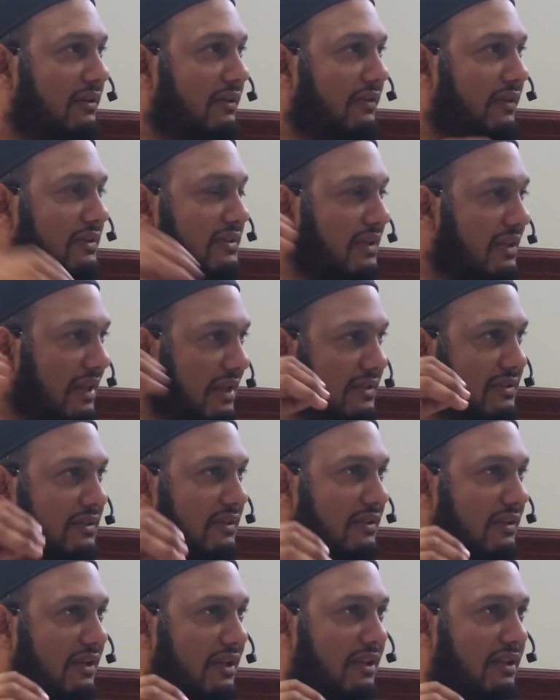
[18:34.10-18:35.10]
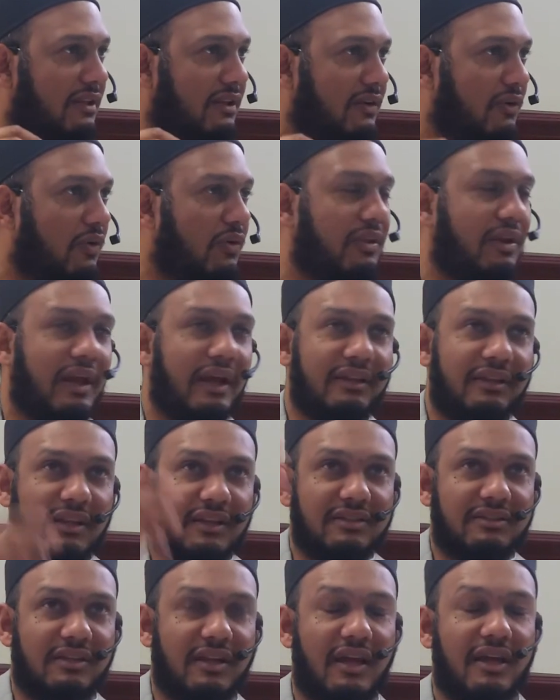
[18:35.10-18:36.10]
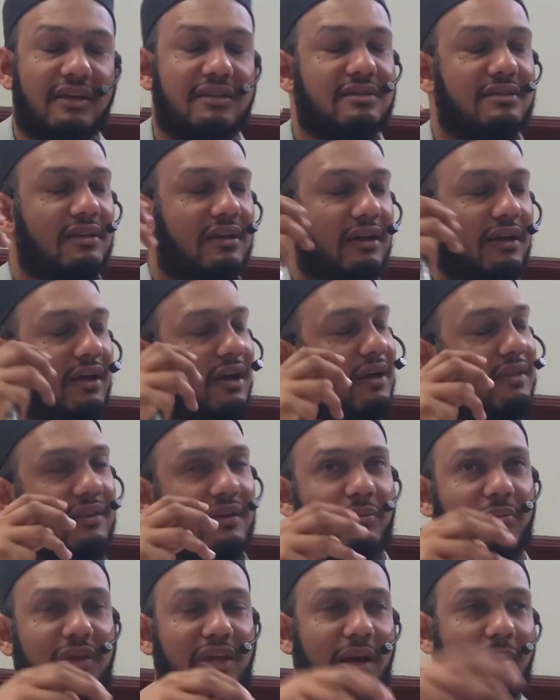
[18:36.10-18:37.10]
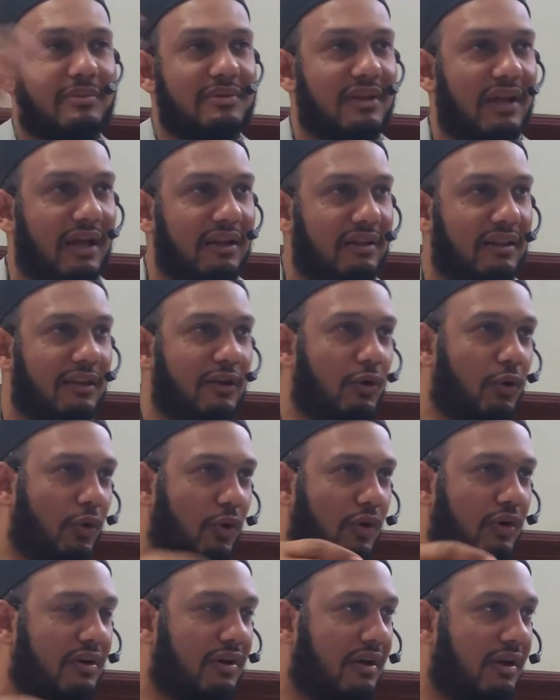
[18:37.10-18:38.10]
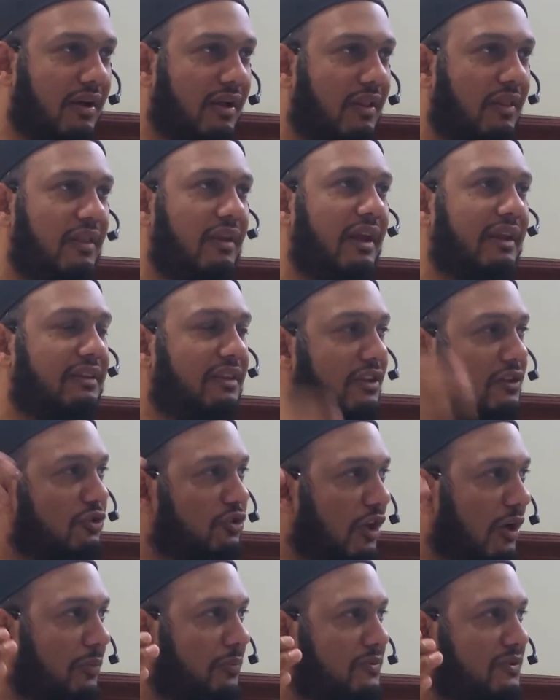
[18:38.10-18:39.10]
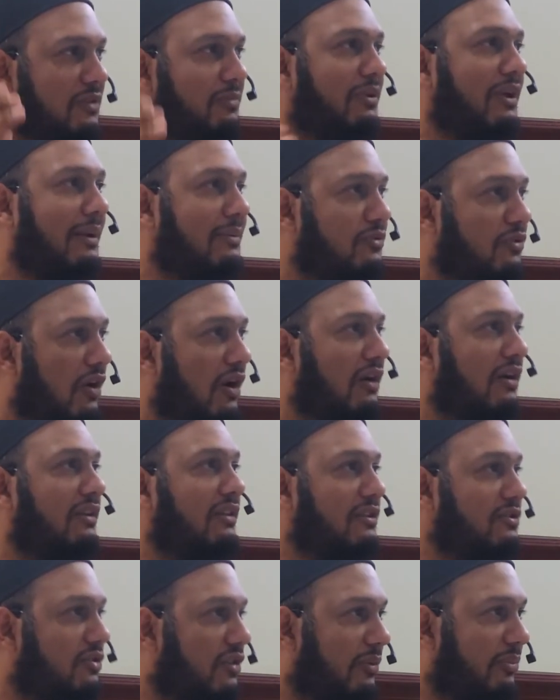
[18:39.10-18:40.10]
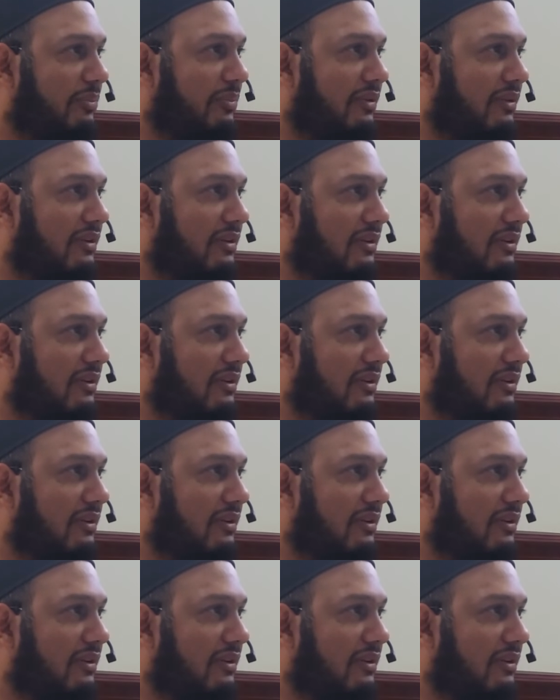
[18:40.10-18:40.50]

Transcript: There's a lesson in there. Or the lightning strikes, and it becomes light, and they walk. The lightning stops, and it becomes dark, and they stop.